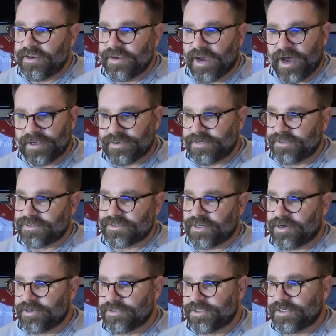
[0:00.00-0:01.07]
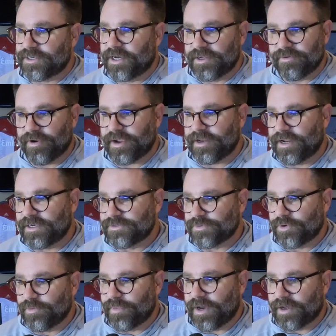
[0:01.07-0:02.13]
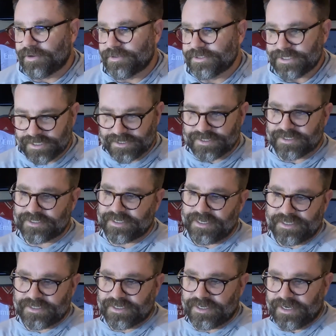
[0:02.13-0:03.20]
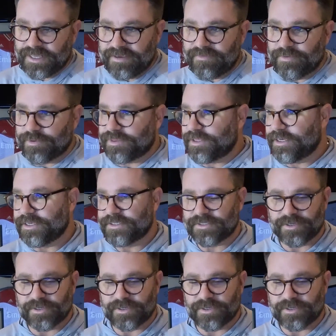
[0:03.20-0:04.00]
nod to nostalgia, unrecognized role model, tis the season, and leave you with this.